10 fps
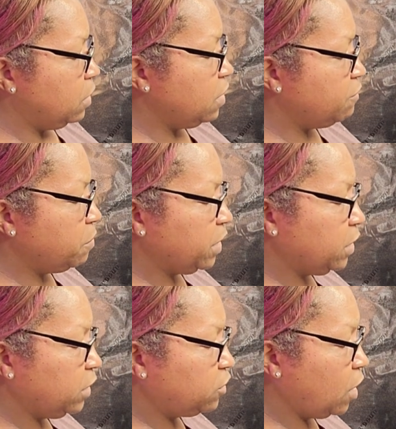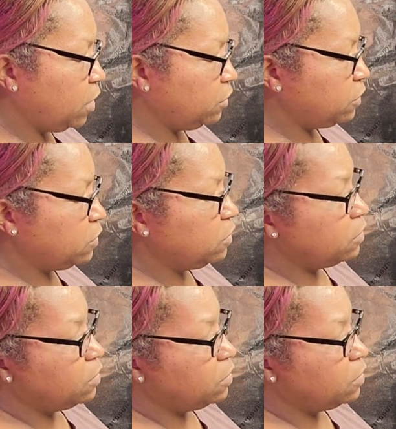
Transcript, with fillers: give them a good toss.